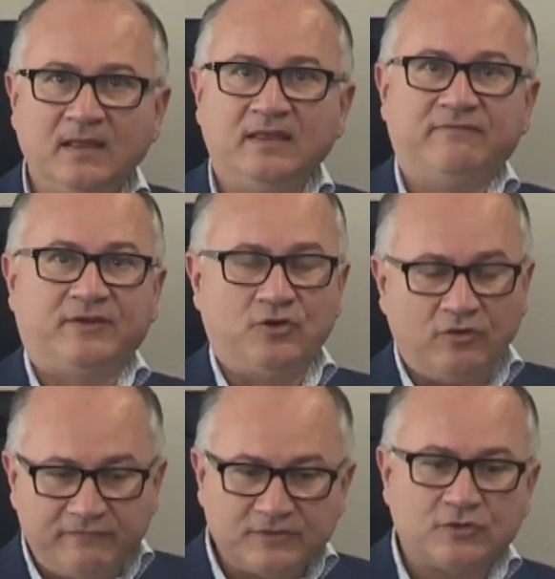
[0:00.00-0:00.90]
If a
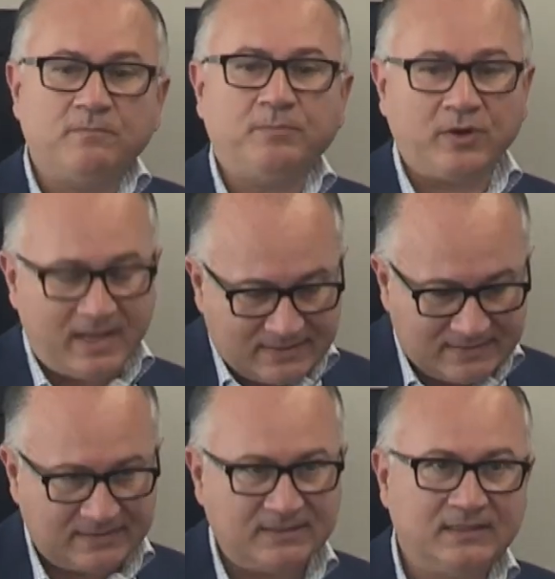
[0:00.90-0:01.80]
nerve is
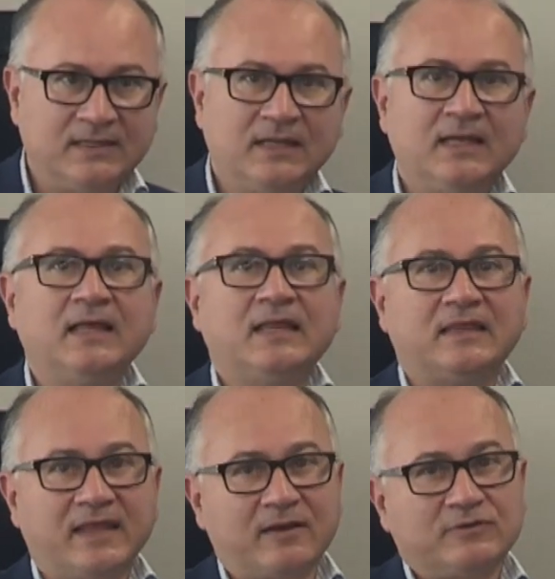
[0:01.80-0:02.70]
compressed,
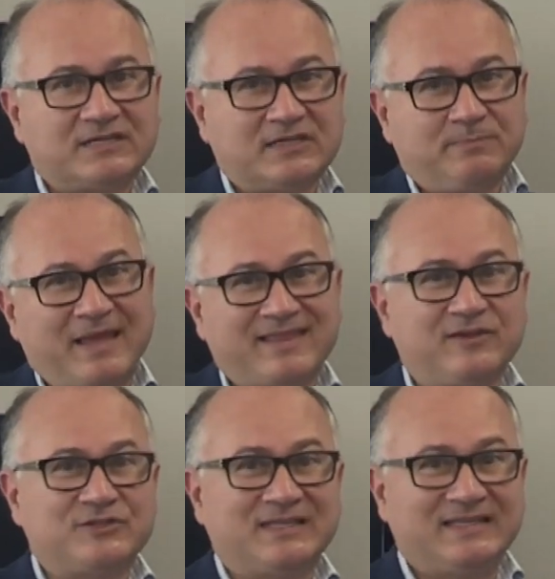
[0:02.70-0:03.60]
then we suspect
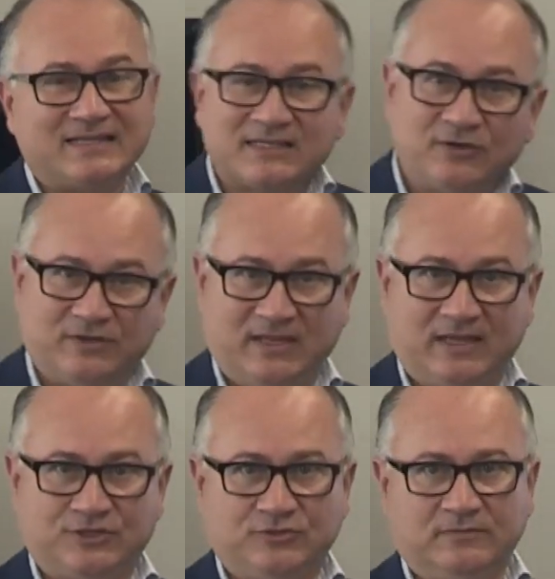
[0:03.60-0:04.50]
there is a disc
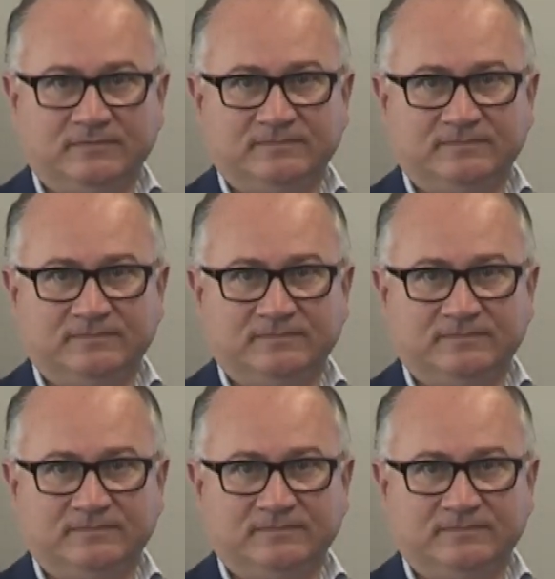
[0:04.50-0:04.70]
herniation.